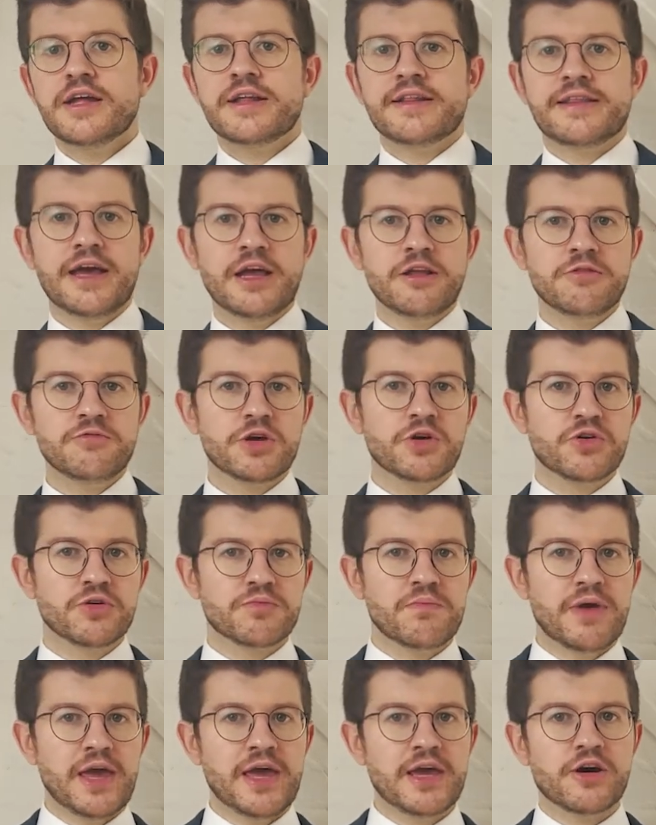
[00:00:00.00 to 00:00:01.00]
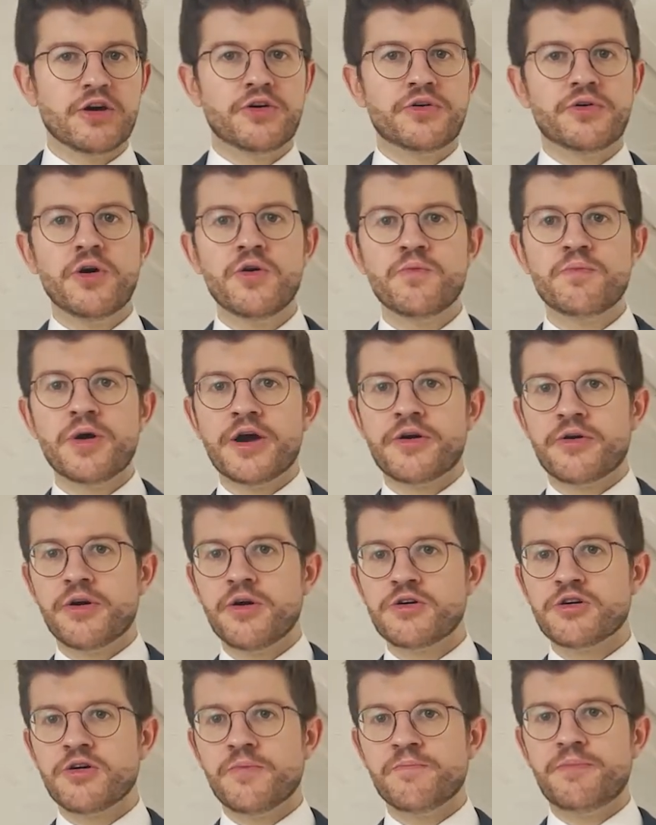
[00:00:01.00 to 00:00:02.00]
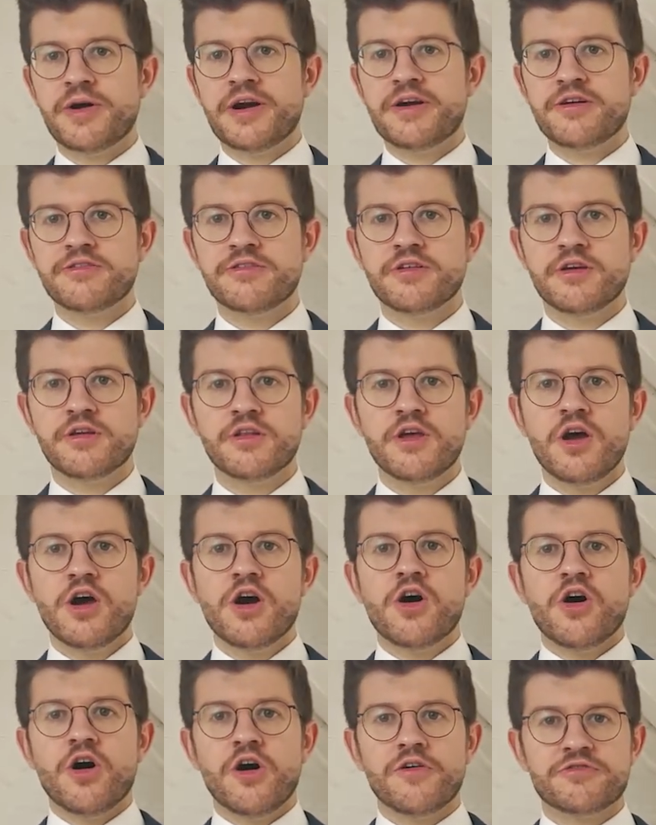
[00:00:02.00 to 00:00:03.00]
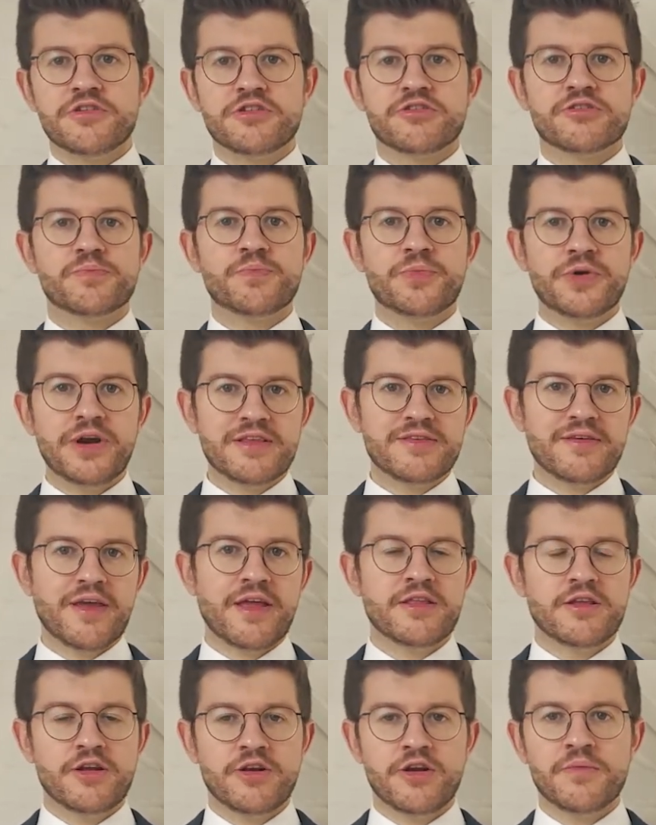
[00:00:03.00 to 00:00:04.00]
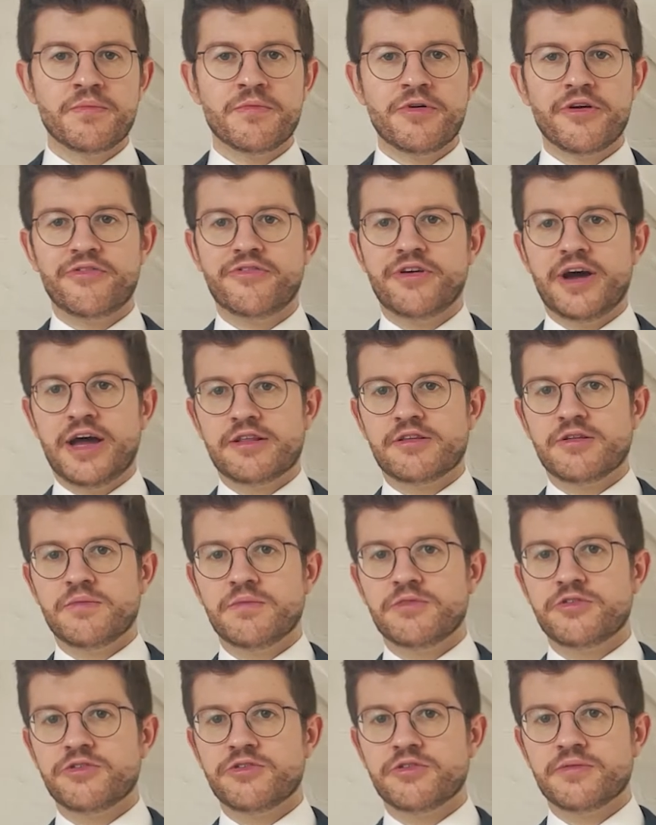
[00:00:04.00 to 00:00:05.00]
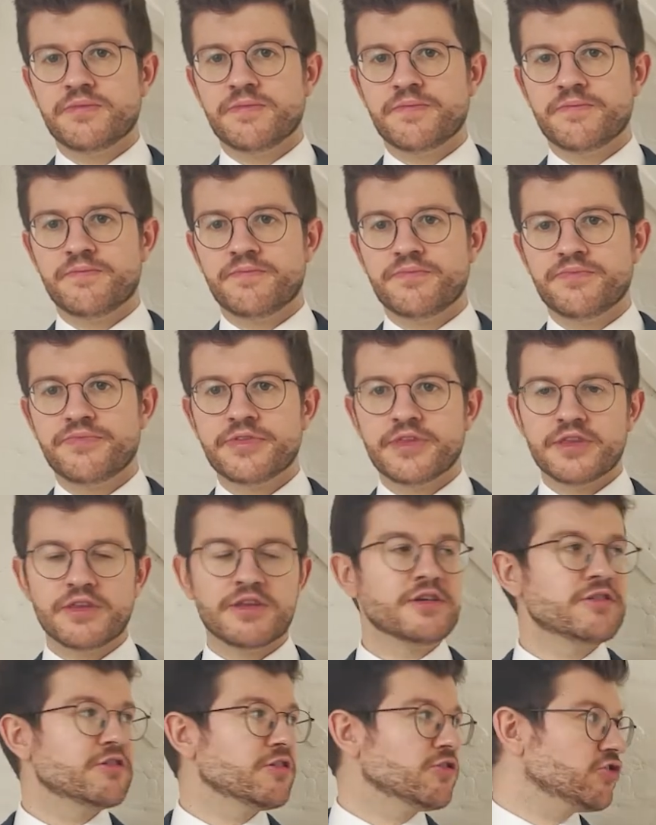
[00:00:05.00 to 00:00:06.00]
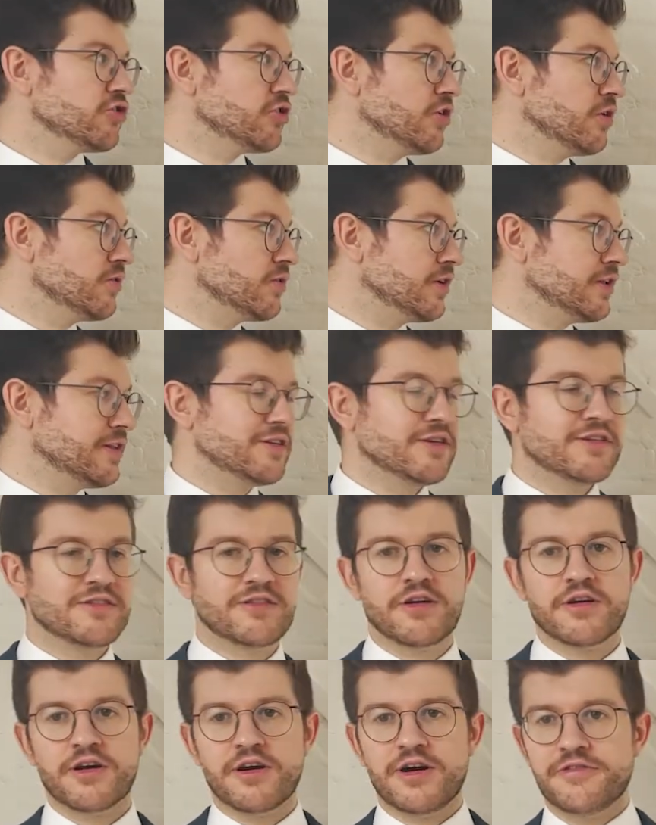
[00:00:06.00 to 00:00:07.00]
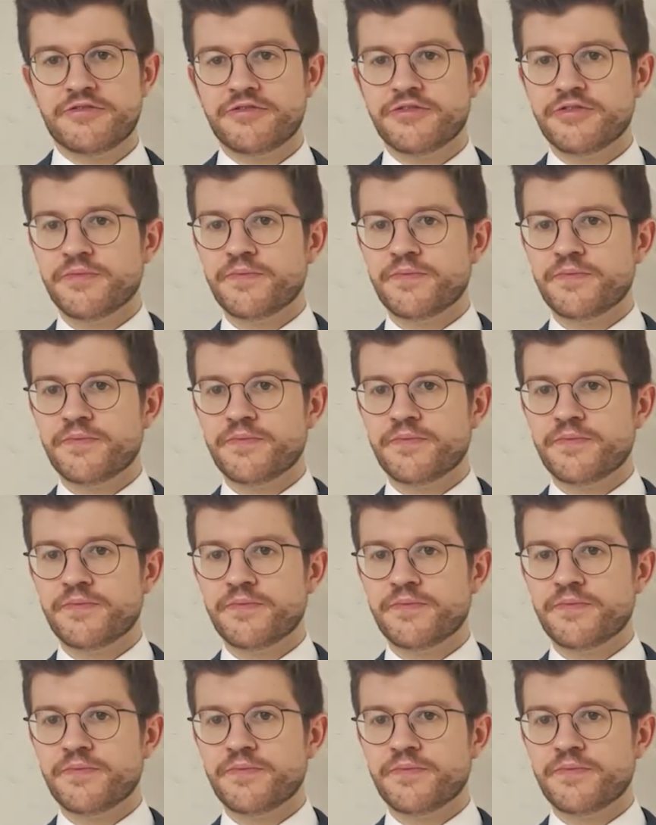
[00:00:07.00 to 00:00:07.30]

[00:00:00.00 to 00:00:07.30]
Then we could make a row-by-row comparison of the spread in the number of atoms. This is shown in this graph.